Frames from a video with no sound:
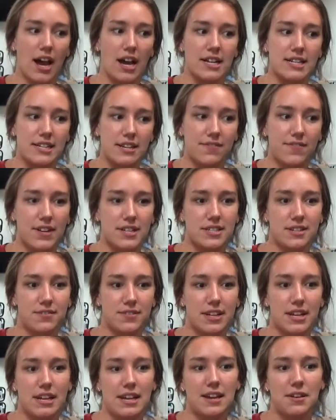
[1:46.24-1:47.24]

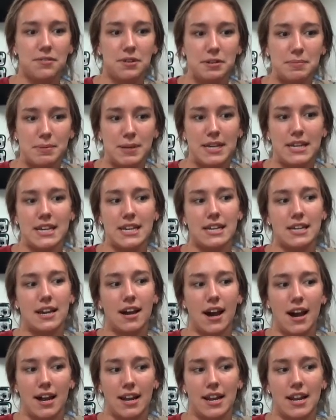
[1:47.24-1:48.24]
Defensively, it would be
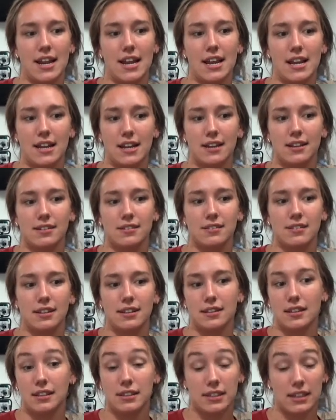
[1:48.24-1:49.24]
guarding
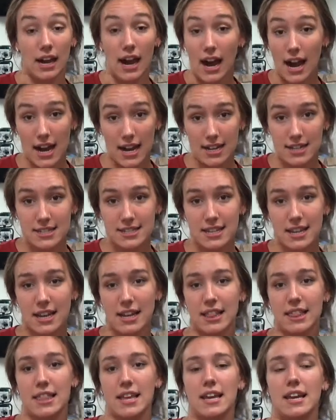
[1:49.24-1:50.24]
guards.
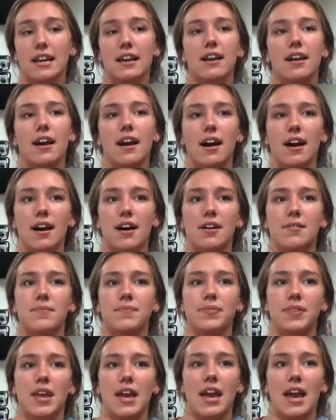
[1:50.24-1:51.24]
I think
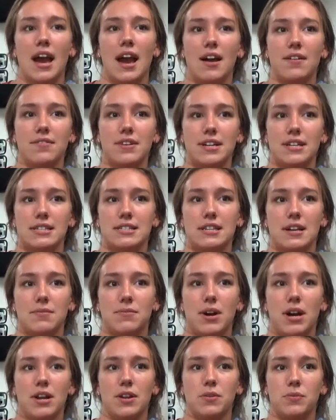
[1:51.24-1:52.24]
having
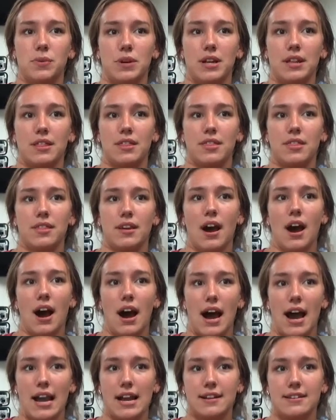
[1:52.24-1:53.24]
someone with
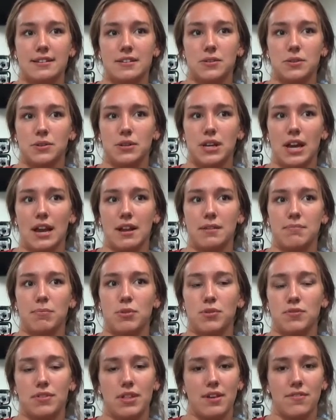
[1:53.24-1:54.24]
height who can
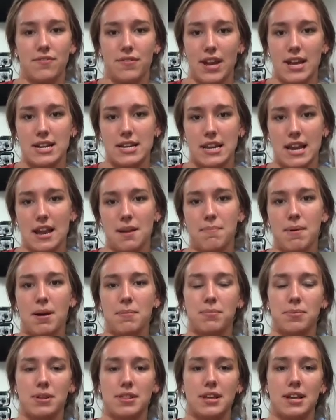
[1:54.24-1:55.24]
move their feet and keep
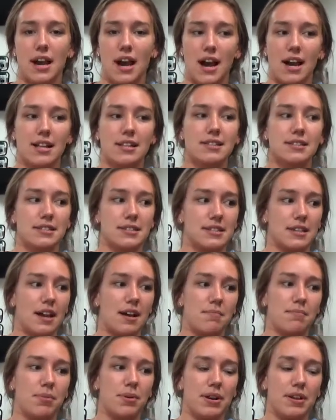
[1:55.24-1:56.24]
up with guards is
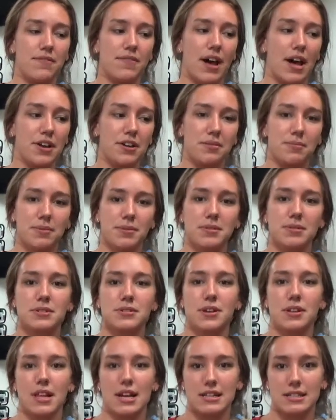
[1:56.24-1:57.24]
pretty valuable,
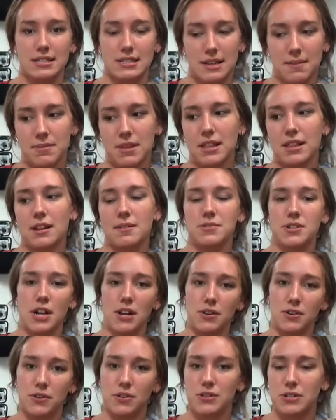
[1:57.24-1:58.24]
so that's something that I'm
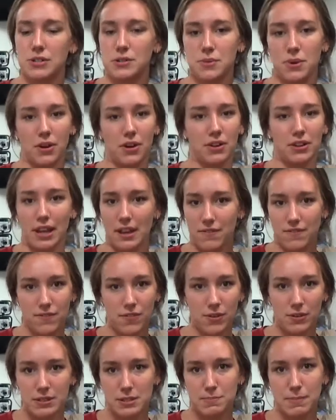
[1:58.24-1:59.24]
trying to do, just work on like
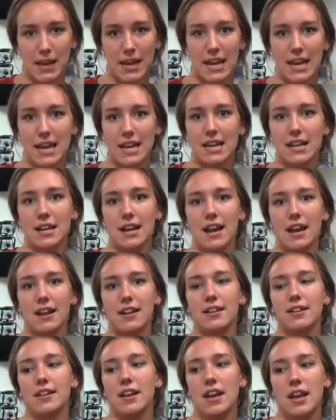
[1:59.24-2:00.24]
foot speed
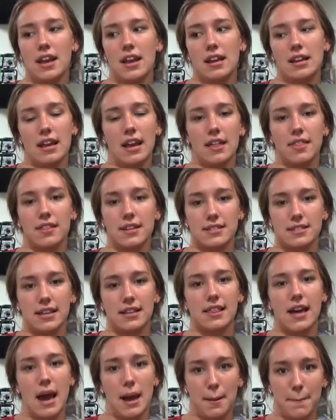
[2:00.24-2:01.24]
and yeah, things
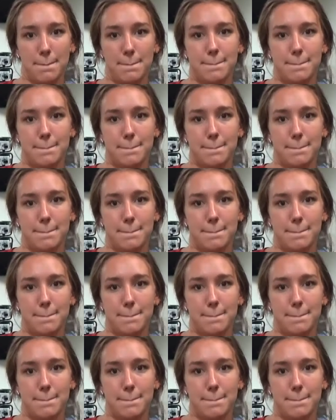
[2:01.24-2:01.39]
like that.